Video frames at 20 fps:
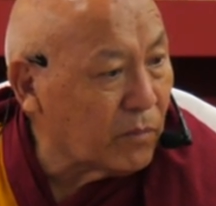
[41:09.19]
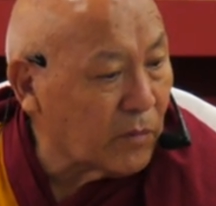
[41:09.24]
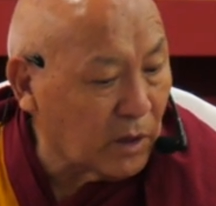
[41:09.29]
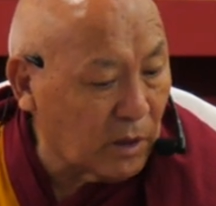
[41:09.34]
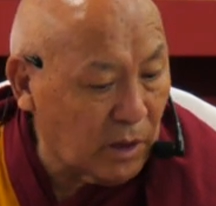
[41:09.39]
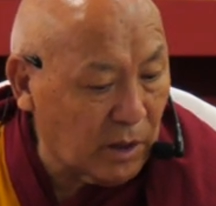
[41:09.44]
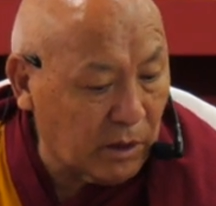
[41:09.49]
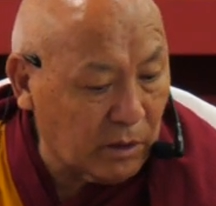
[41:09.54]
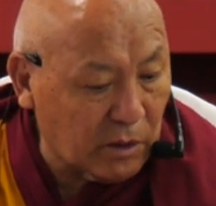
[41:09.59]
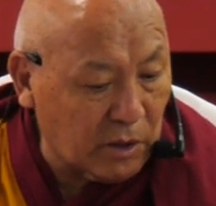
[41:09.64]

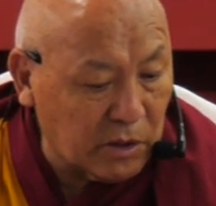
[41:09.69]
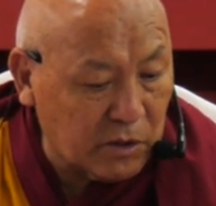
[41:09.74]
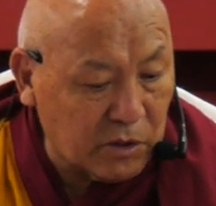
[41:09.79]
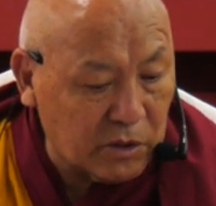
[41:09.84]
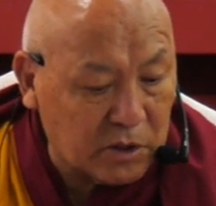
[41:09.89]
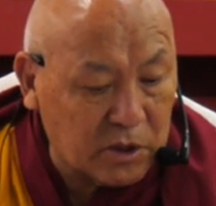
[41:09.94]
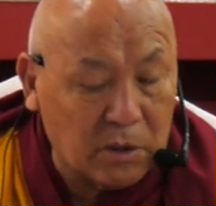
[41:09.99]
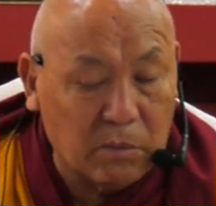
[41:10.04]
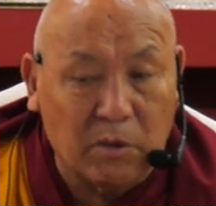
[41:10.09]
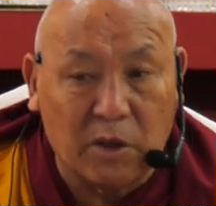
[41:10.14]
Like this
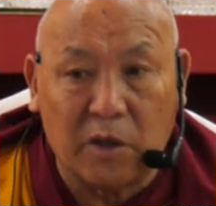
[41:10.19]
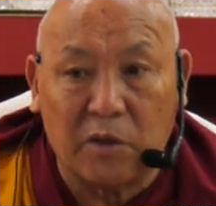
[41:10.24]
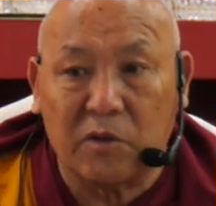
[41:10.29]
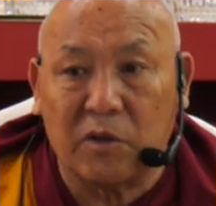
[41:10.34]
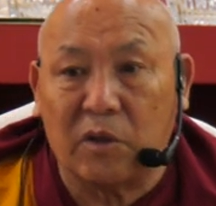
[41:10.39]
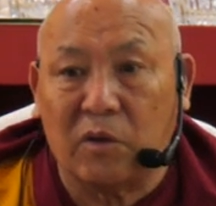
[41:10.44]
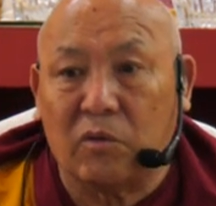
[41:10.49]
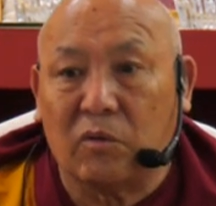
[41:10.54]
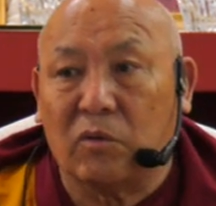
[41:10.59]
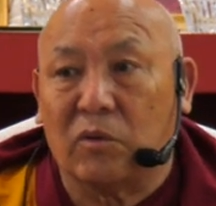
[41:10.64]
is summarized
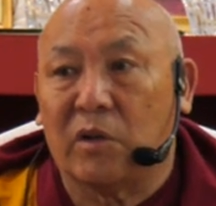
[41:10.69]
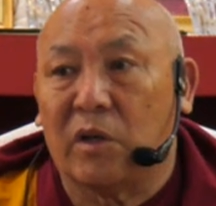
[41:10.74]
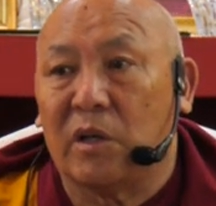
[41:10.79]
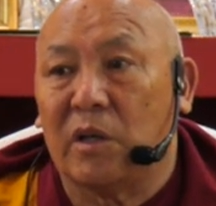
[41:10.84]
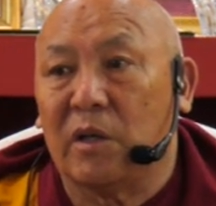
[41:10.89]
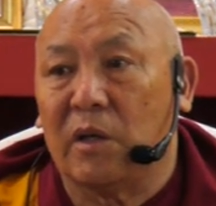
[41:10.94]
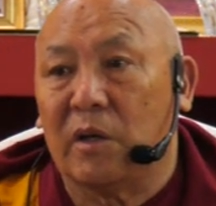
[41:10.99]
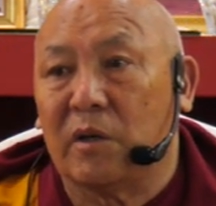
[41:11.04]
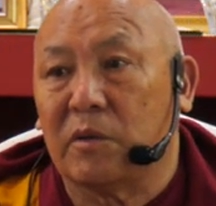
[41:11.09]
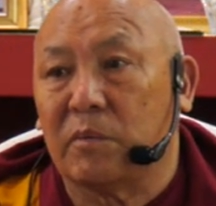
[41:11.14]
into
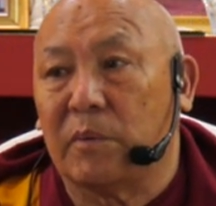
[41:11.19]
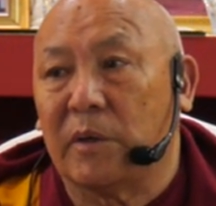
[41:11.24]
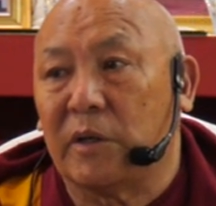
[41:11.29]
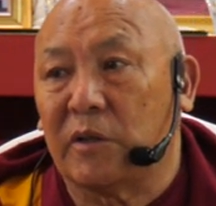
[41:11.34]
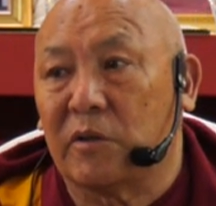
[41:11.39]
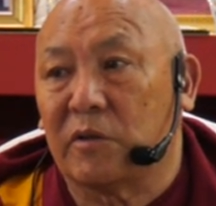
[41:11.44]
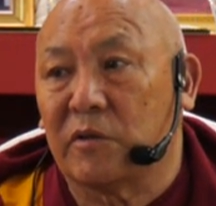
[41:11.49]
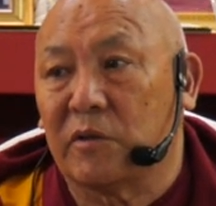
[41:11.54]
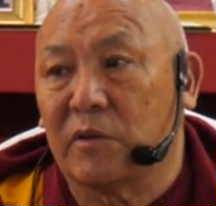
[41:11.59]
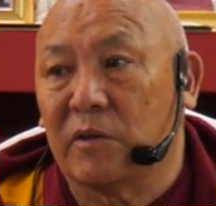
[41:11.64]
three
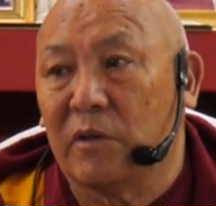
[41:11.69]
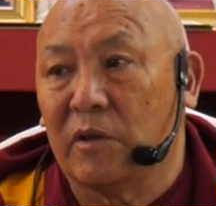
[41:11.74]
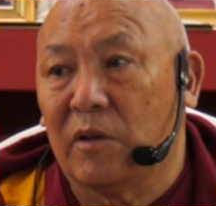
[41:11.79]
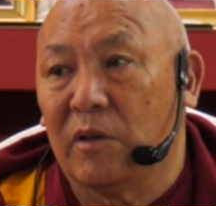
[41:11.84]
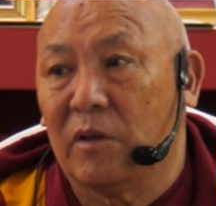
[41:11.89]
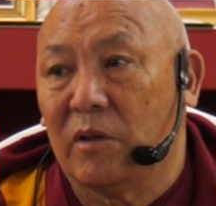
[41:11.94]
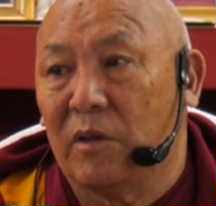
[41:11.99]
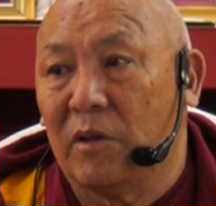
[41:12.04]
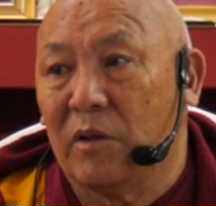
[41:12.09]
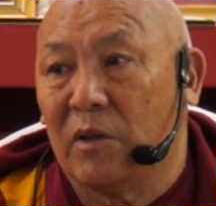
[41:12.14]
aspects,
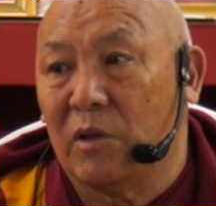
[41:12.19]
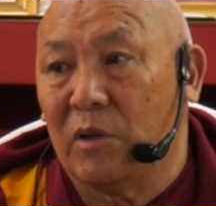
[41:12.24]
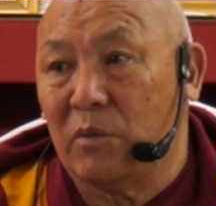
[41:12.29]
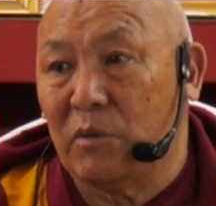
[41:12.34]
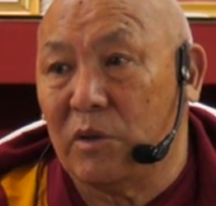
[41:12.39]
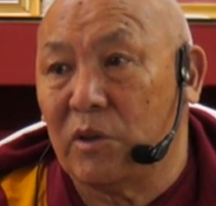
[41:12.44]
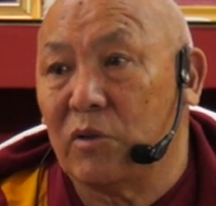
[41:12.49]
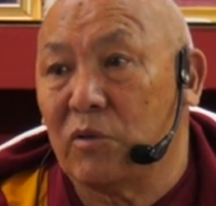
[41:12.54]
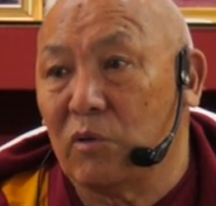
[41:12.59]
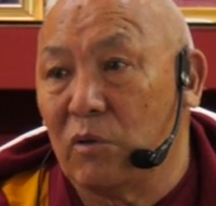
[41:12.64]

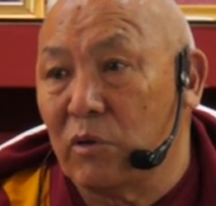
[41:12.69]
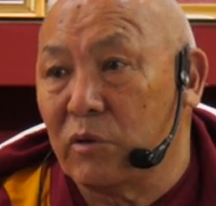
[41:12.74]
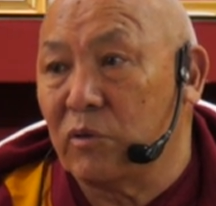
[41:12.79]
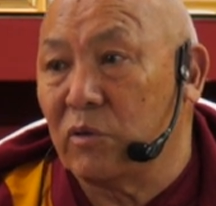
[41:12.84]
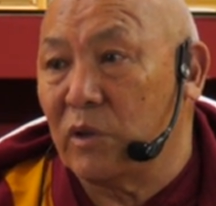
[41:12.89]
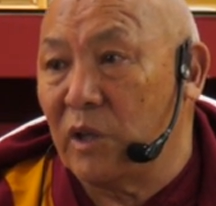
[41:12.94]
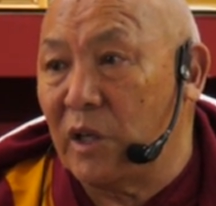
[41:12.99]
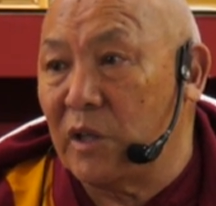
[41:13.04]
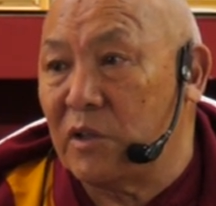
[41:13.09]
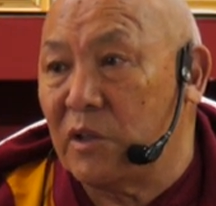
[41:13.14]
which is also
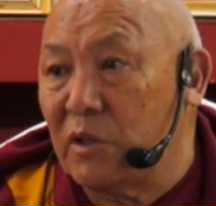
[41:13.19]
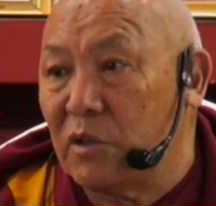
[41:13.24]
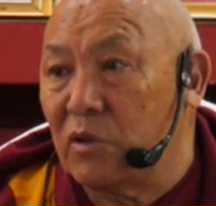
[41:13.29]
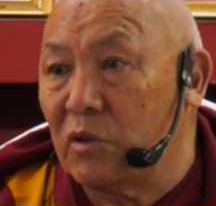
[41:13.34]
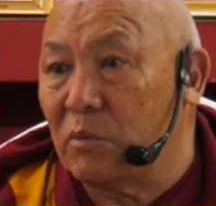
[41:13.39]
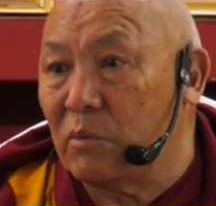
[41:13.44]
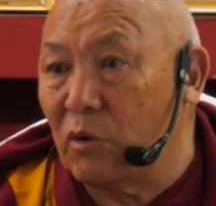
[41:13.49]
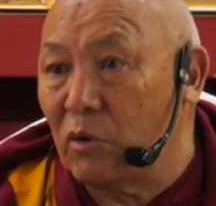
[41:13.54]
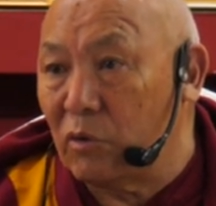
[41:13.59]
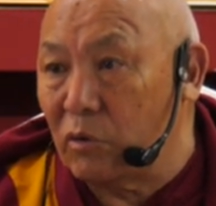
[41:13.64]
the essence
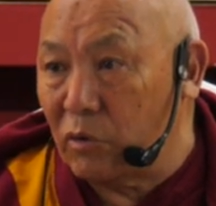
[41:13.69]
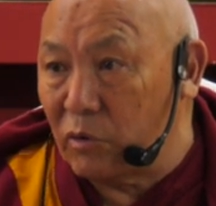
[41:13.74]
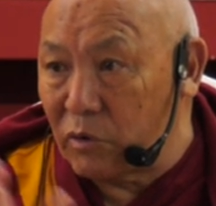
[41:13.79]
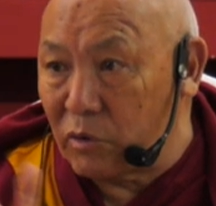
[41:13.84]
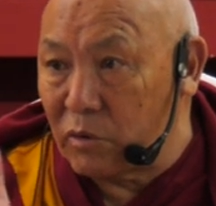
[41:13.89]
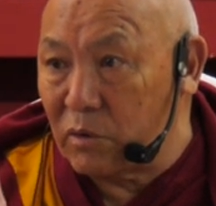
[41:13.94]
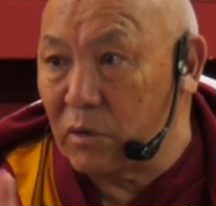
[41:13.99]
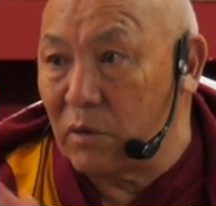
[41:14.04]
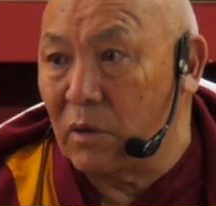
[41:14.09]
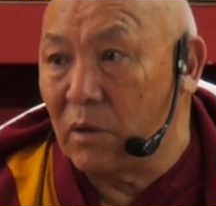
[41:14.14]
of all
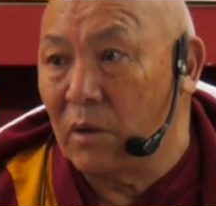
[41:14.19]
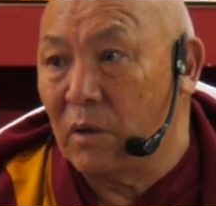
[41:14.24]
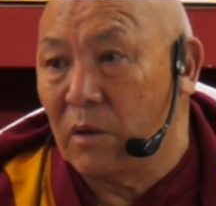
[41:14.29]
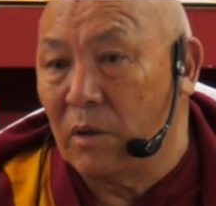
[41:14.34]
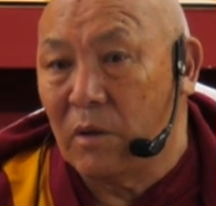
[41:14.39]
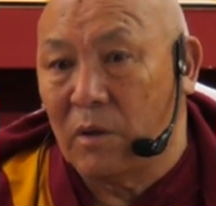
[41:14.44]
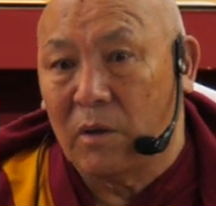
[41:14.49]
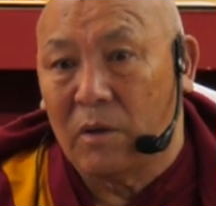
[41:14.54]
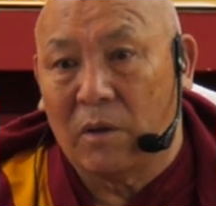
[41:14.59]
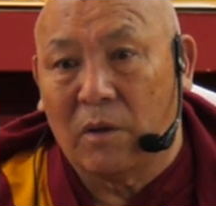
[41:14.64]
those
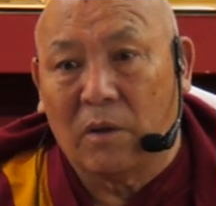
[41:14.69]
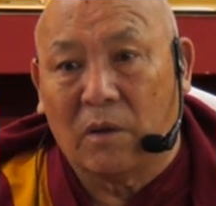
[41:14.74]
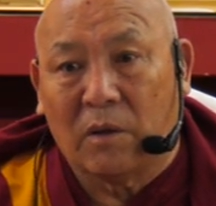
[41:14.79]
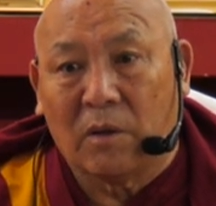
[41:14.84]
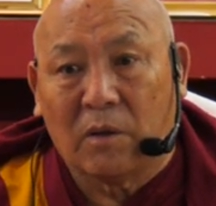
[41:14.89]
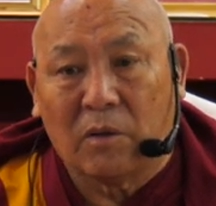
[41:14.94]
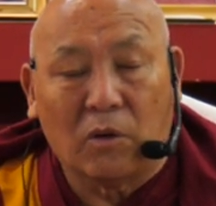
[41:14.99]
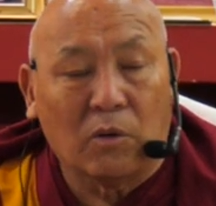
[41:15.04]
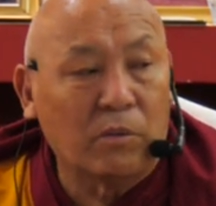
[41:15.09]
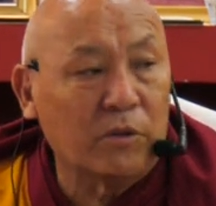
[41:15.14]

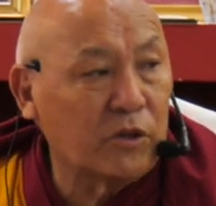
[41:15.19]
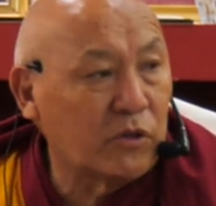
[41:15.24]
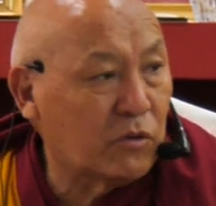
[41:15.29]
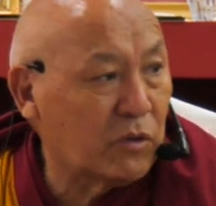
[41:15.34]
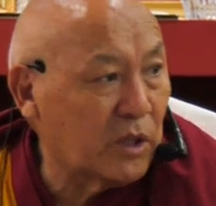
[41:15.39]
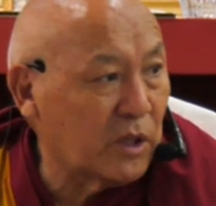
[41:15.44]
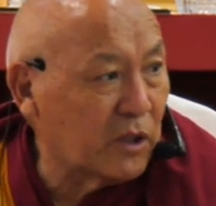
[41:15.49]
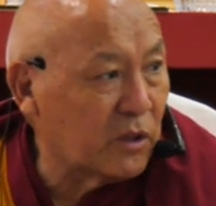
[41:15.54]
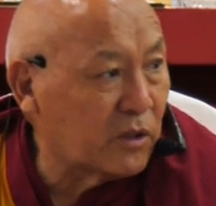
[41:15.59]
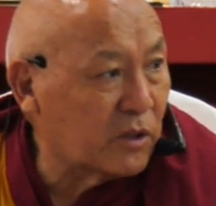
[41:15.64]

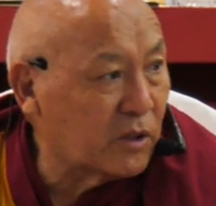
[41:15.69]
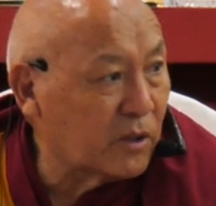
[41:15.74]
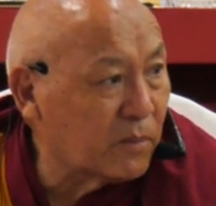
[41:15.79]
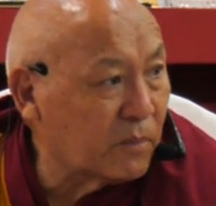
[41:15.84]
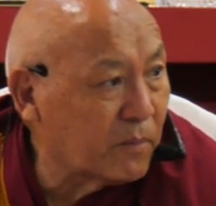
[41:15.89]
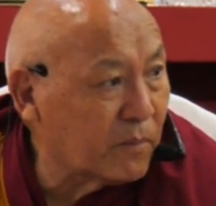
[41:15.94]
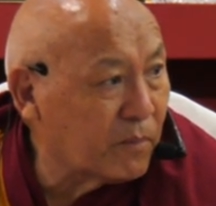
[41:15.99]
commentaries.